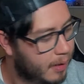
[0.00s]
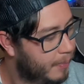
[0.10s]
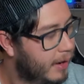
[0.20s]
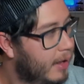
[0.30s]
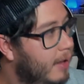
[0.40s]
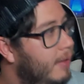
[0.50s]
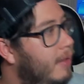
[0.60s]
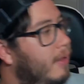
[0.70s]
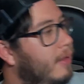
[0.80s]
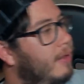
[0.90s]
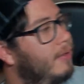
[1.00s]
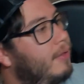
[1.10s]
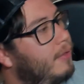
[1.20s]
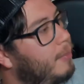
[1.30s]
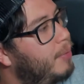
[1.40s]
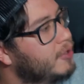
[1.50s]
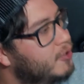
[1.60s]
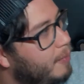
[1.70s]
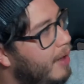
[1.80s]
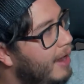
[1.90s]
But the
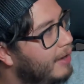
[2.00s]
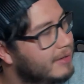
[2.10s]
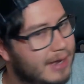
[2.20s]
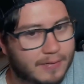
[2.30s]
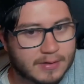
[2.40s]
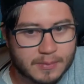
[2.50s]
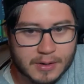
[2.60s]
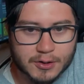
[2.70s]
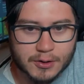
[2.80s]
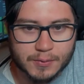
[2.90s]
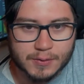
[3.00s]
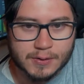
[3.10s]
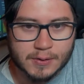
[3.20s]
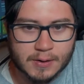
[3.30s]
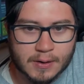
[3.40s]
pressure pad is having some issues.